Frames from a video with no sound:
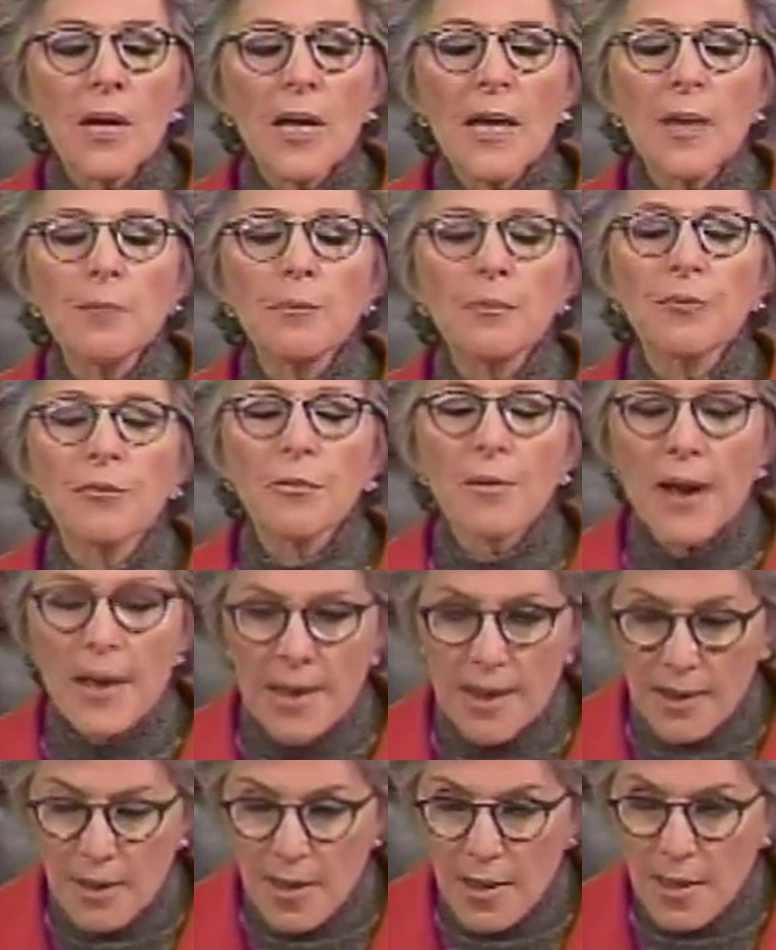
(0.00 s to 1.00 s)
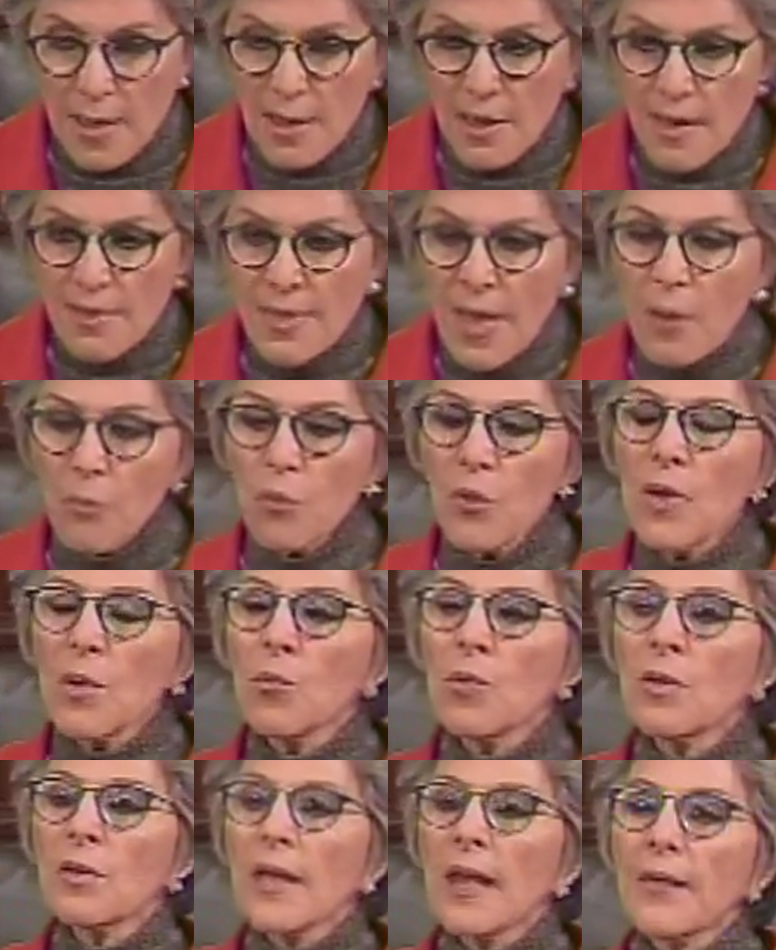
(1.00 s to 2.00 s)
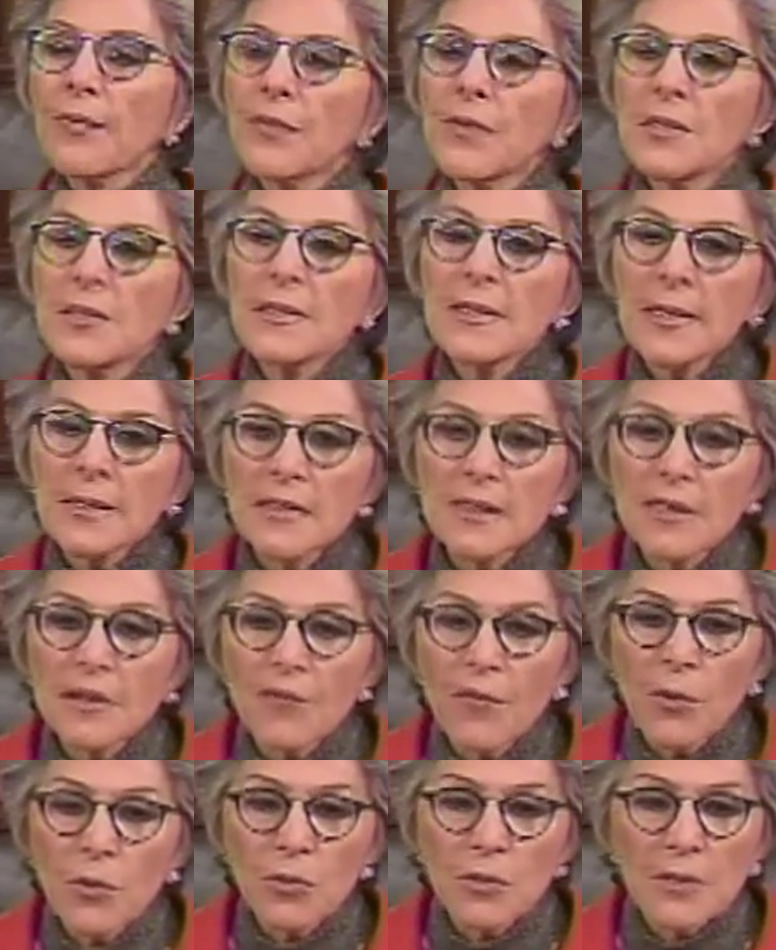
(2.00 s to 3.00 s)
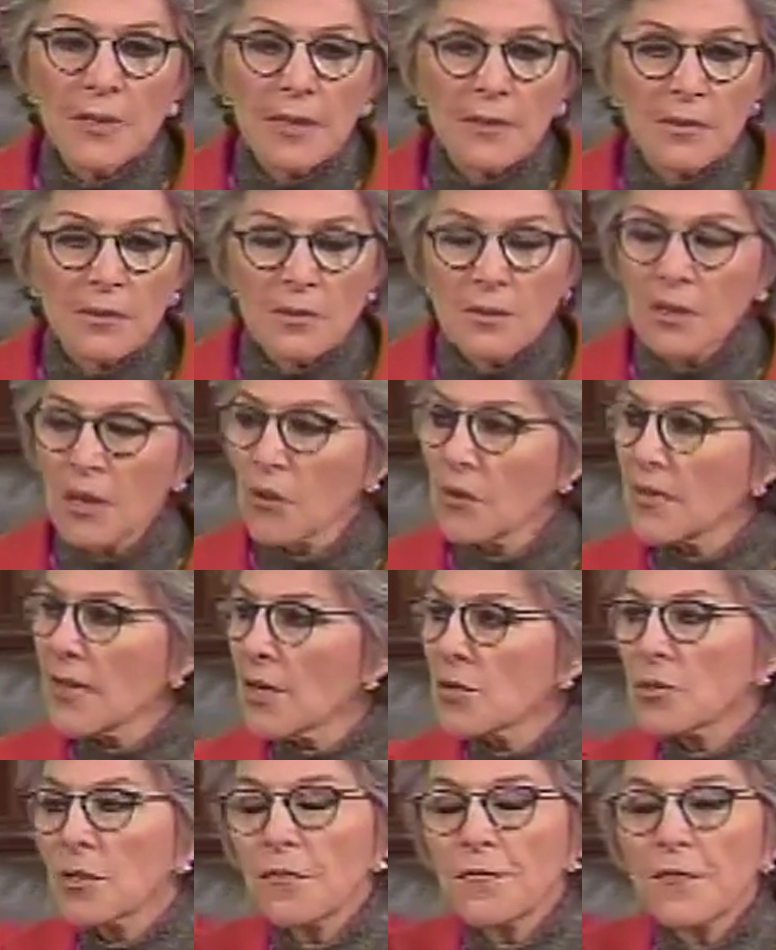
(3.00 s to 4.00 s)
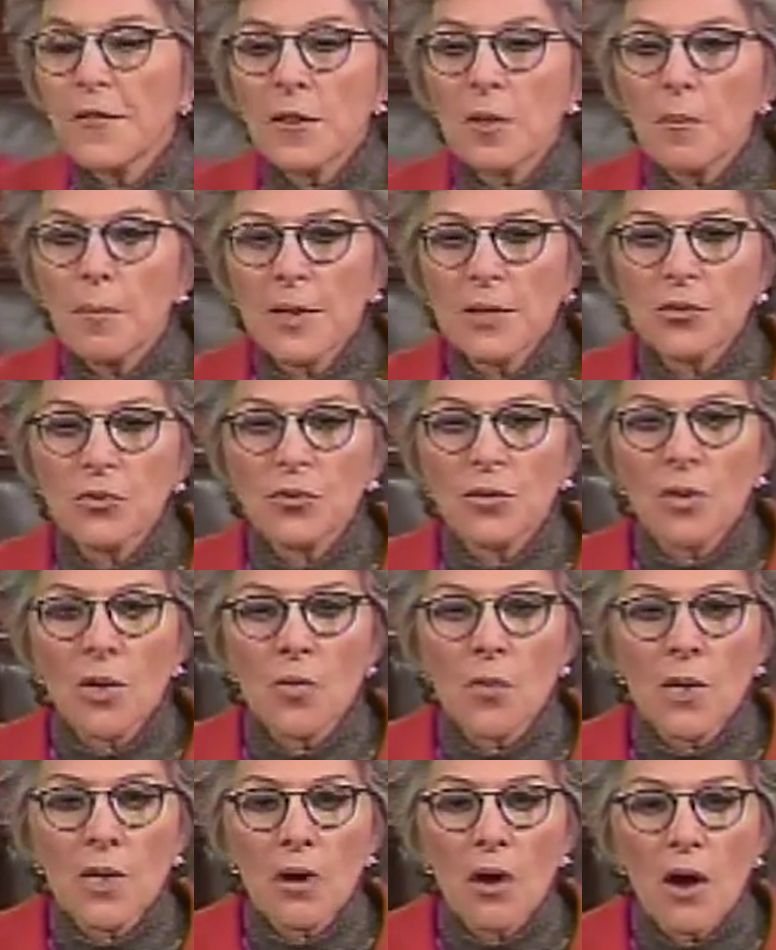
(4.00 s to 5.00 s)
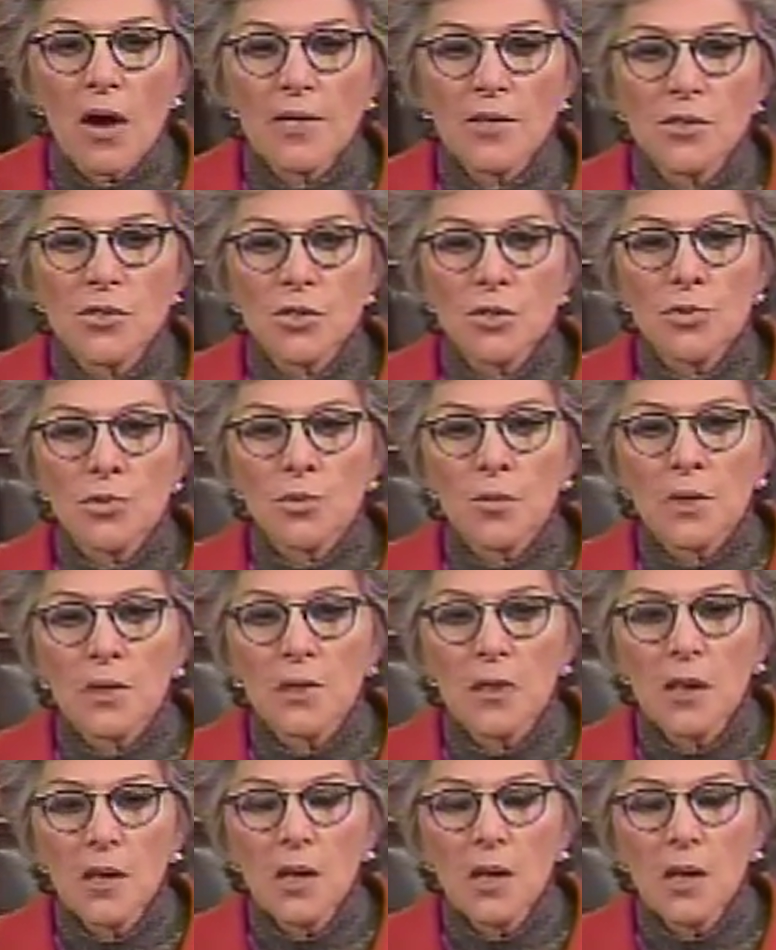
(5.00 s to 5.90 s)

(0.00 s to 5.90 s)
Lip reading: and pray that we will get the 60 votes necessary. There's a filibuster going on as usual.